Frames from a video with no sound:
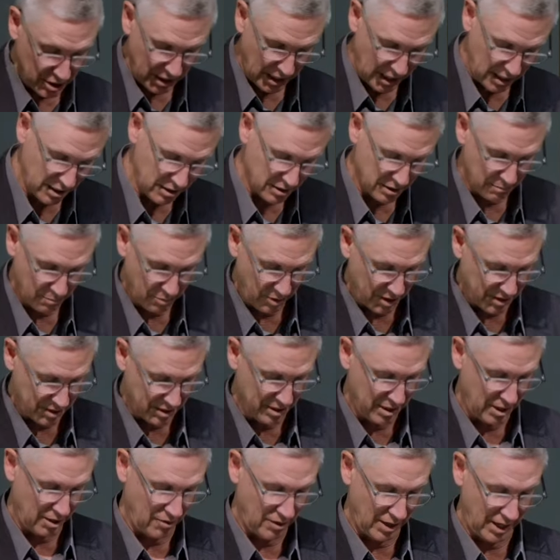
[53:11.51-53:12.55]
that is the present
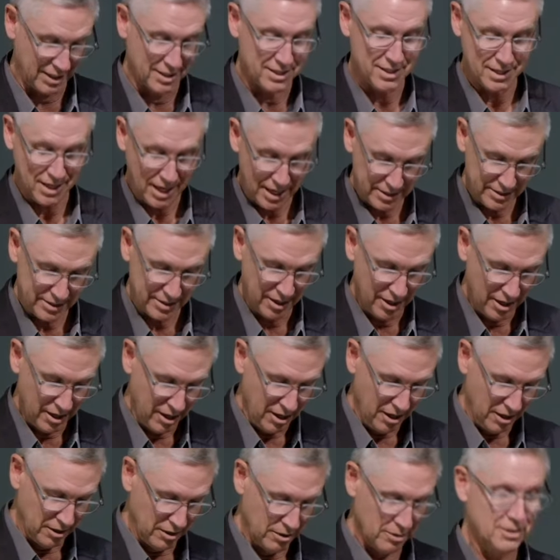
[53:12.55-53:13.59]
day United States,
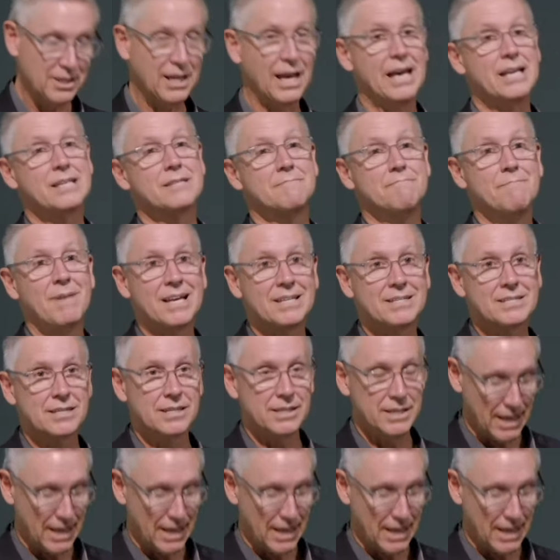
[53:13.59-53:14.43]
looks as messy